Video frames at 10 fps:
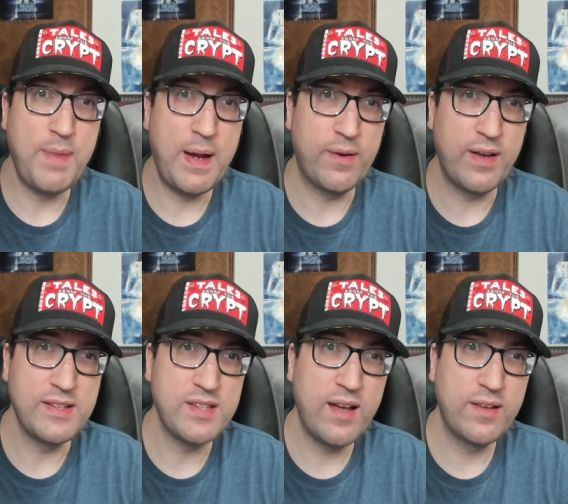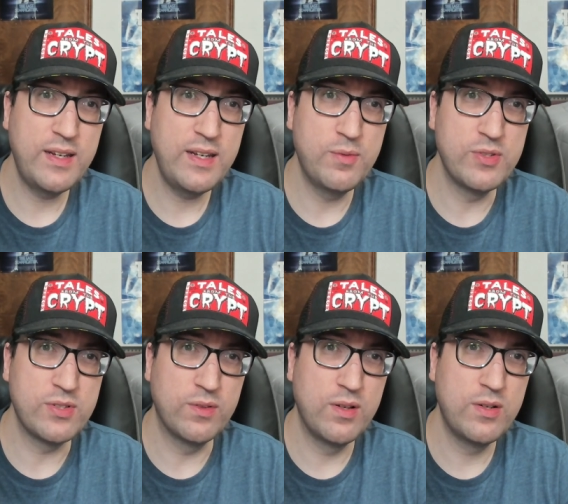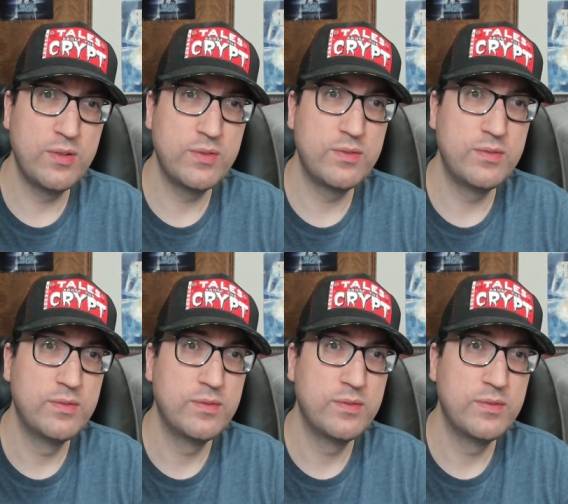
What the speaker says: Paradise Alley with Stallone,